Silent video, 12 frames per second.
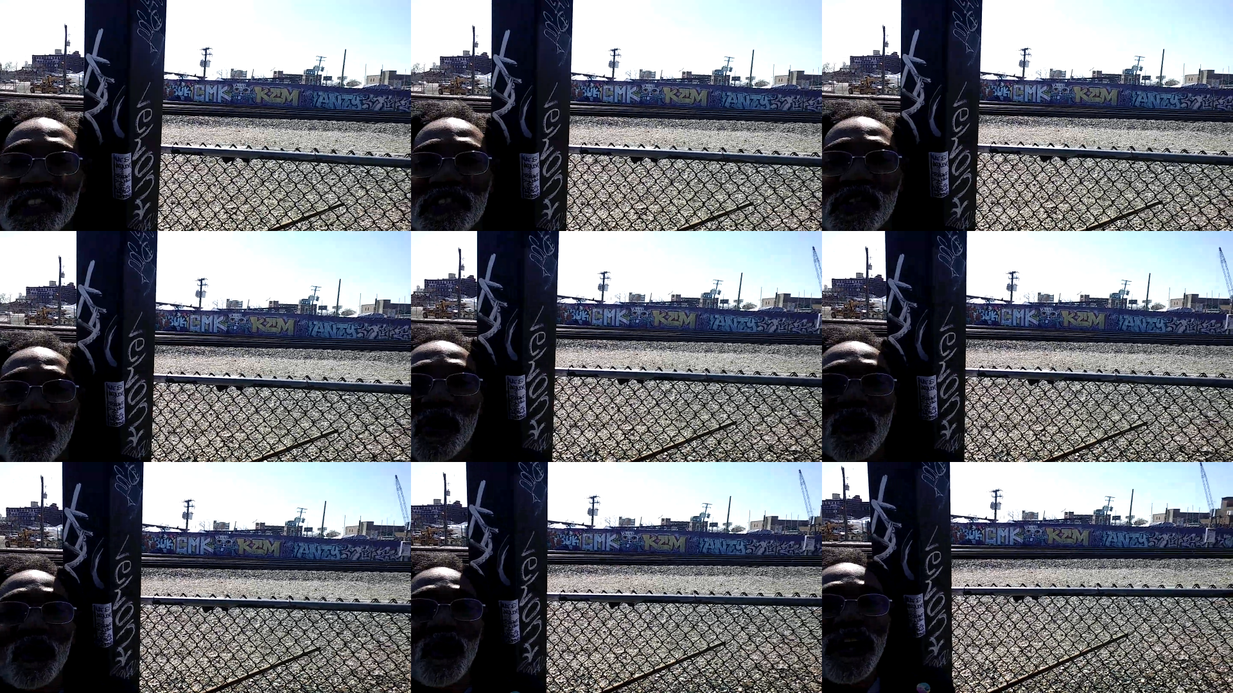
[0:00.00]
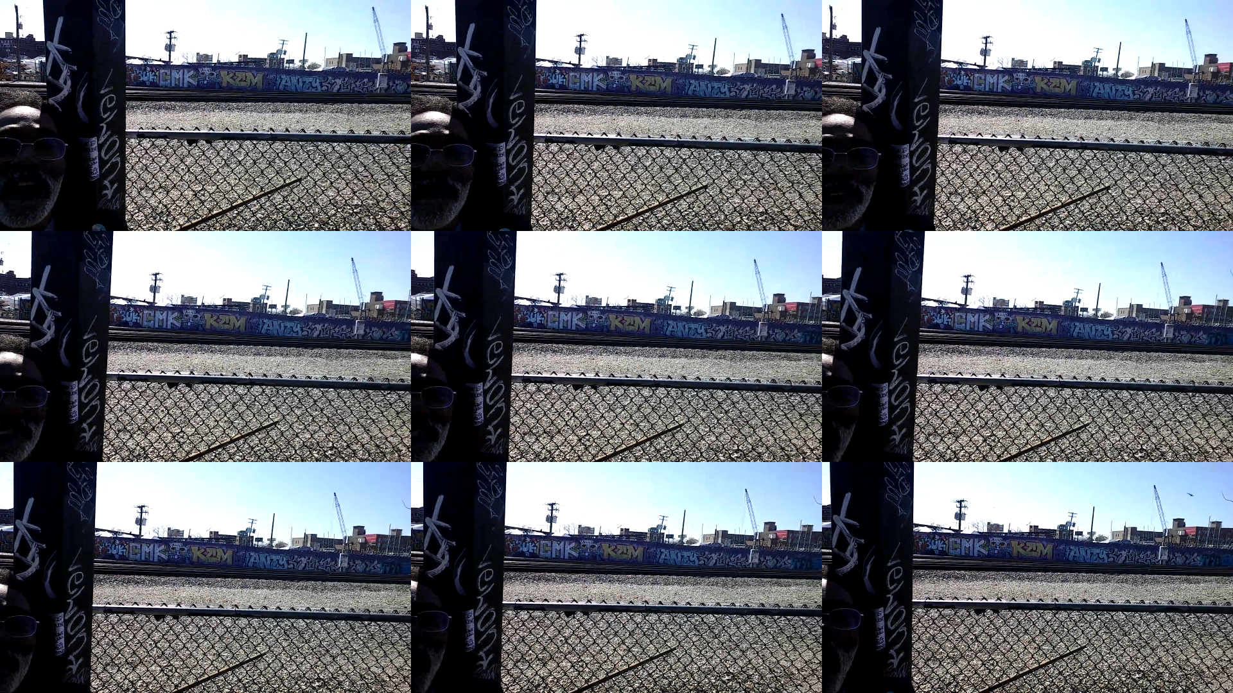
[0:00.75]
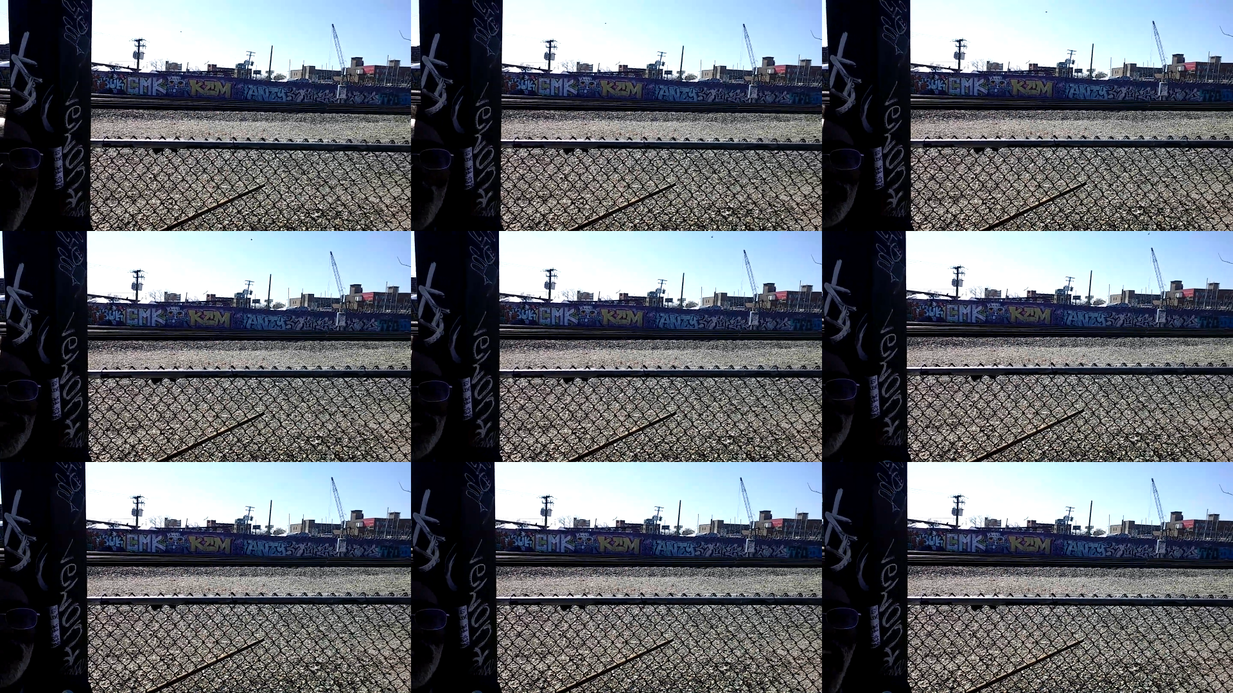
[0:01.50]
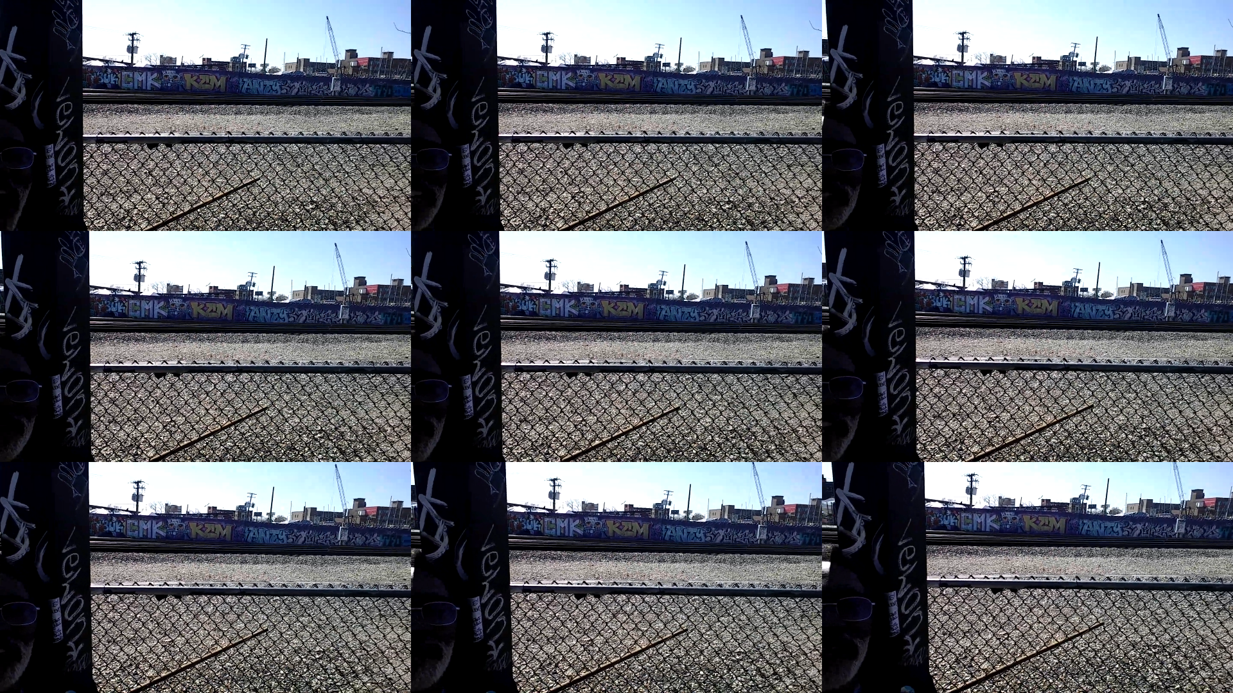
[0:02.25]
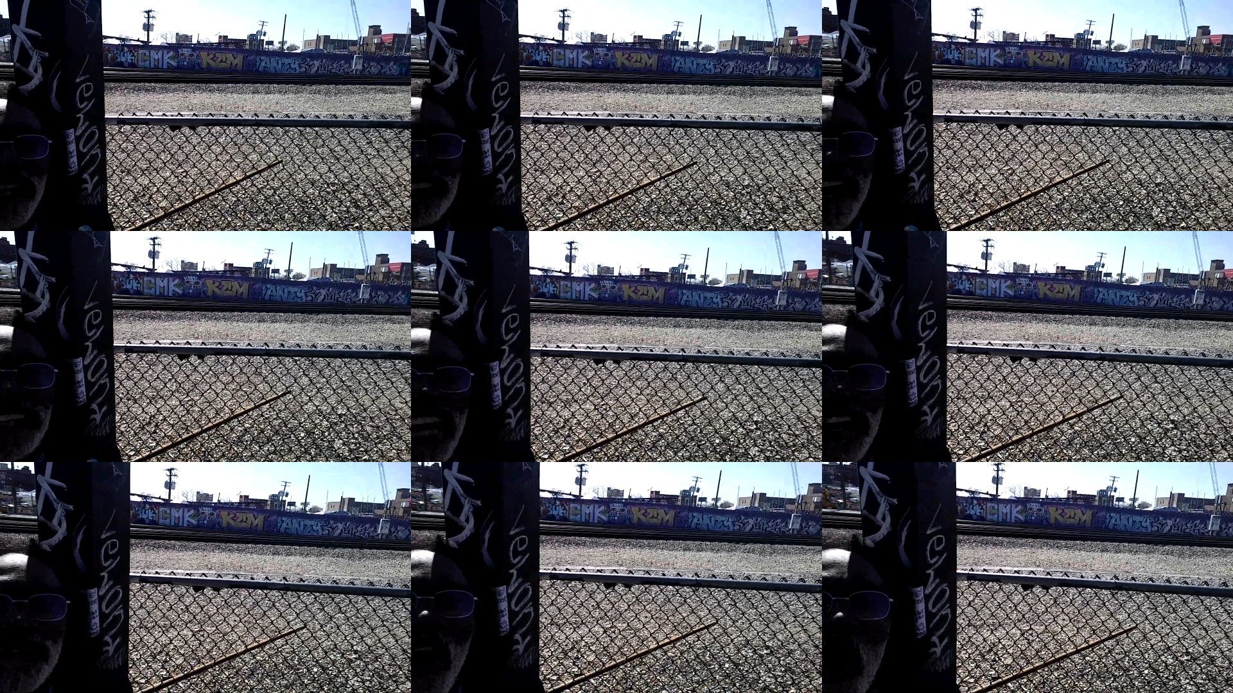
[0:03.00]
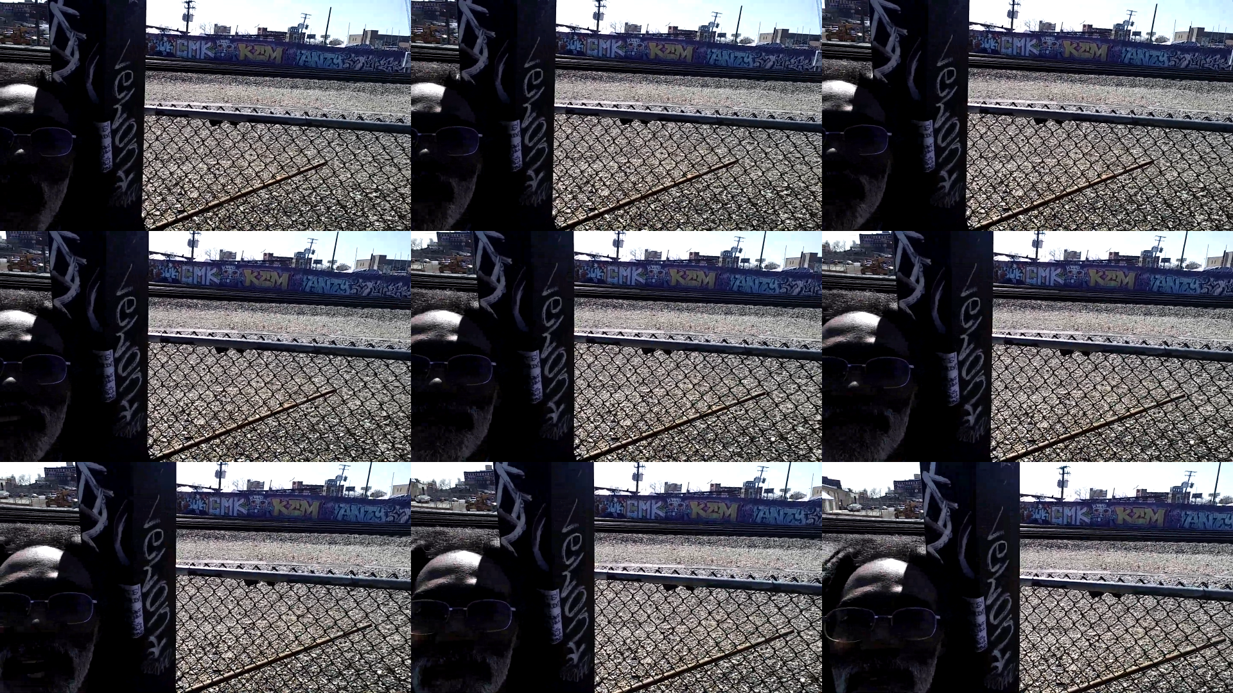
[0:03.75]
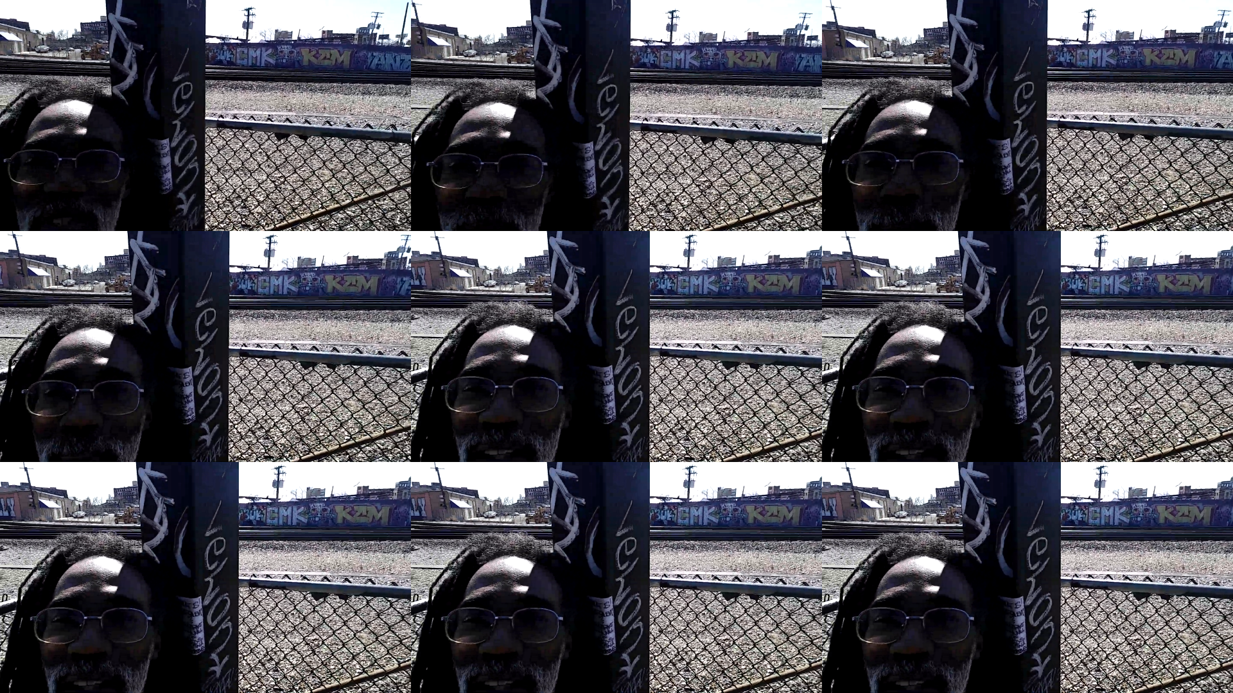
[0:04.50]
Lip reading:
Nobody's mouth can be seen.